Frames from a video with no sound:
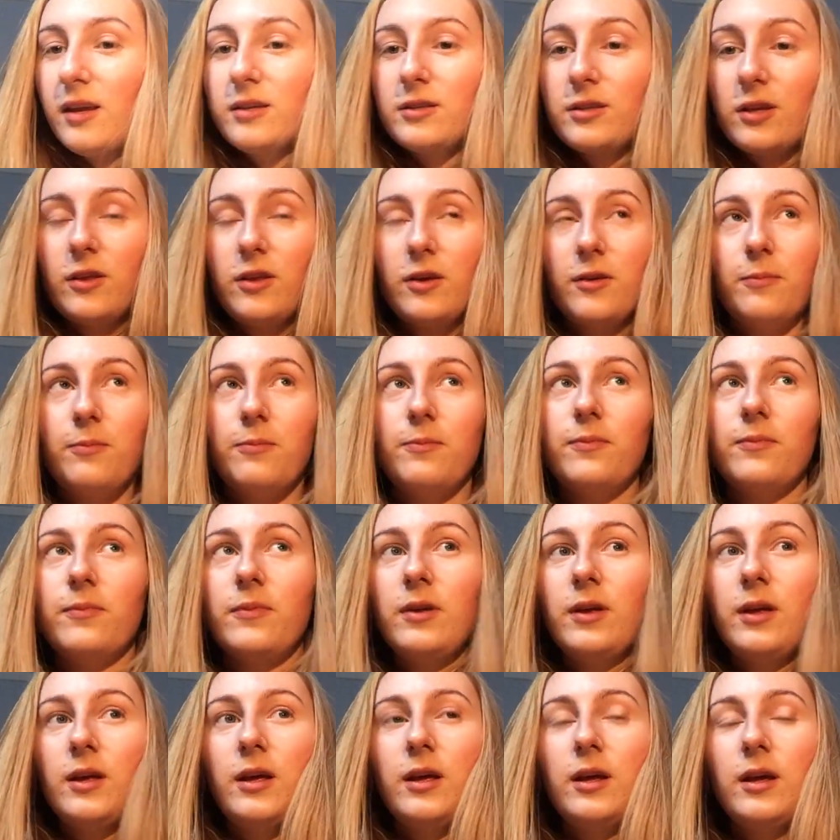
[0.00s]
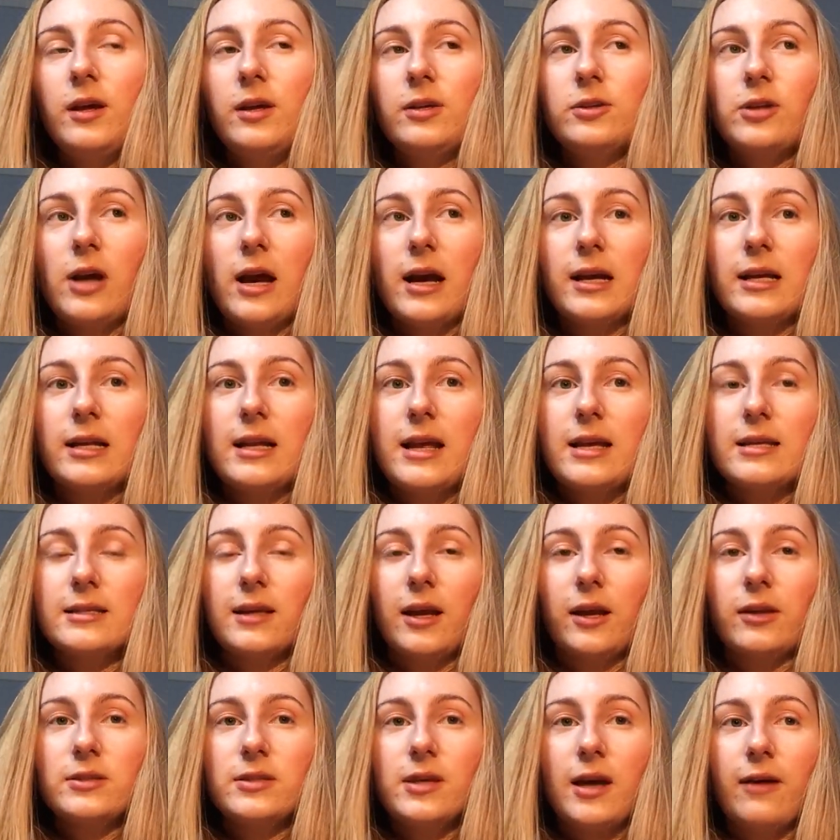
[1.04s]
So the dragon is
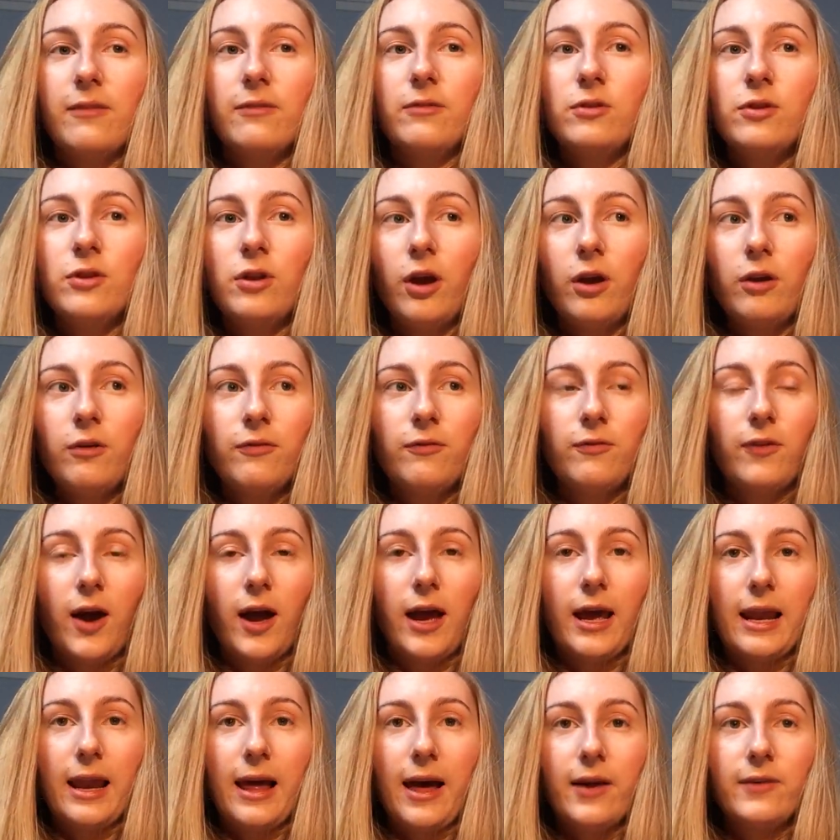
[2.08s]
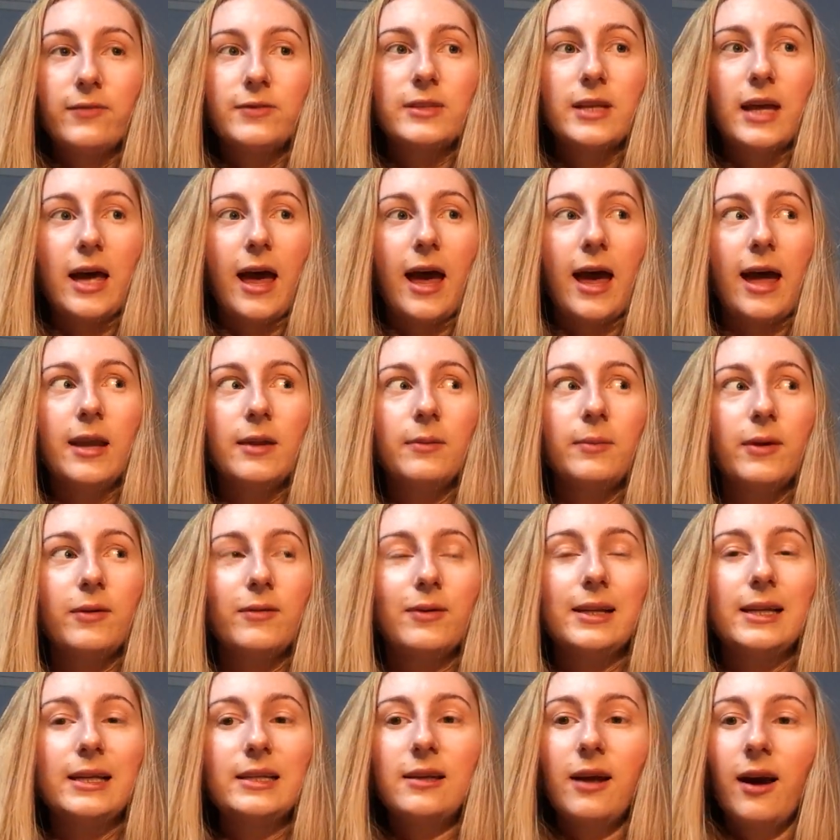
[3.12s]
going to have no fire left and be
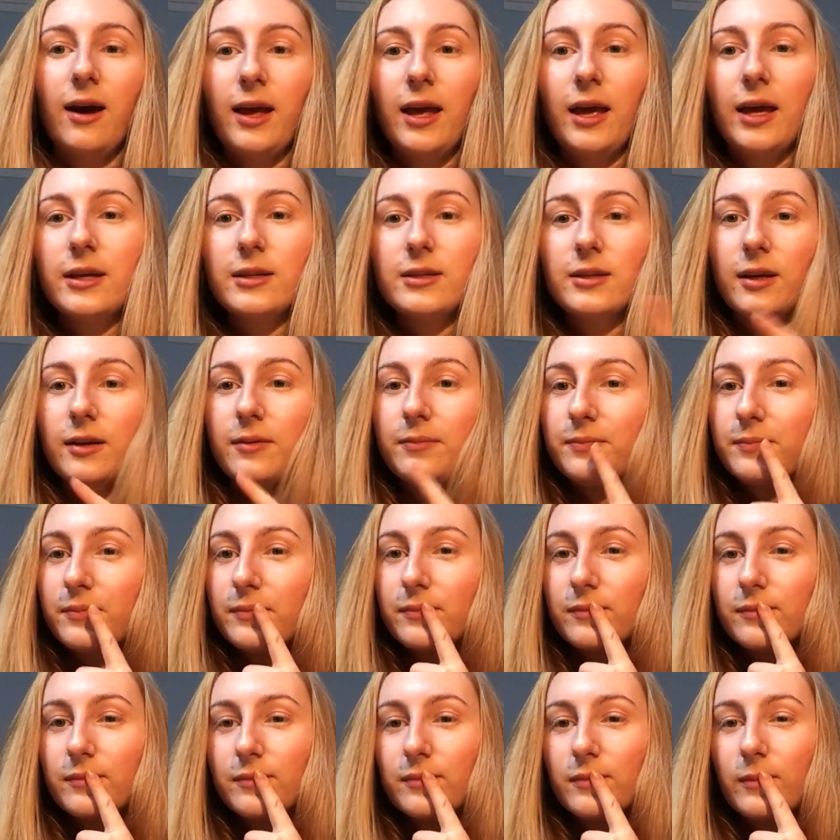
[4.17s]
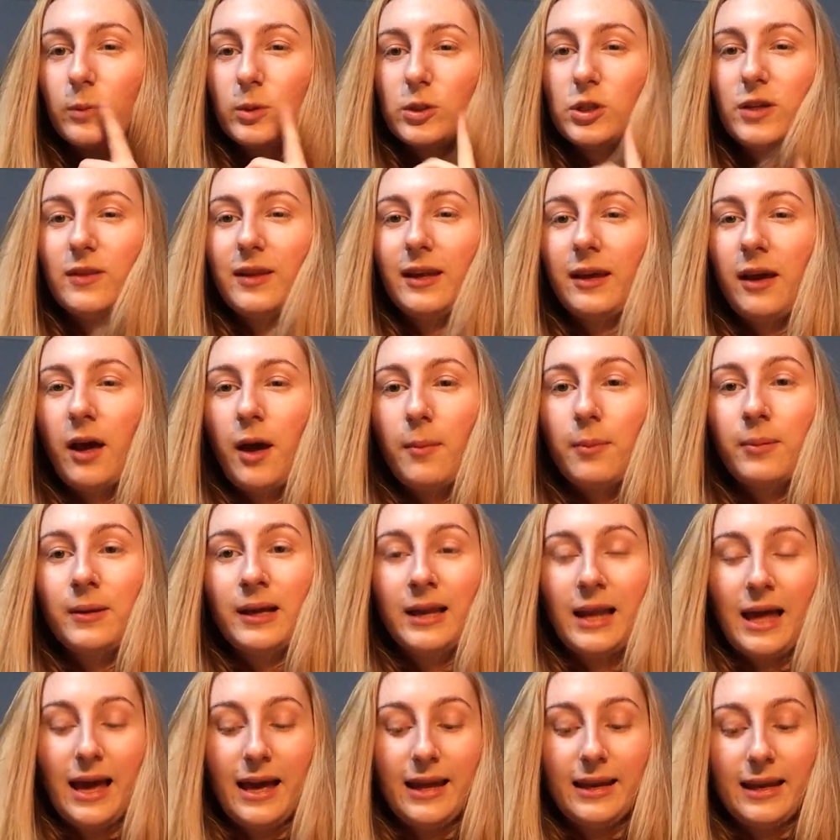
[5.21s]
really tired. What do you think her
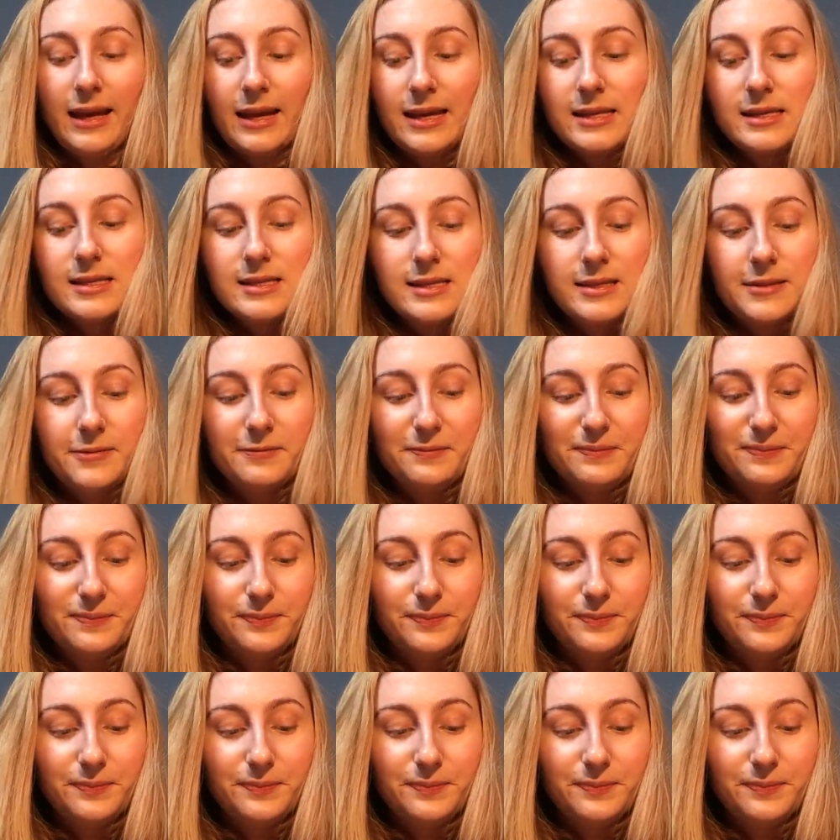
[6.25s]
plan is?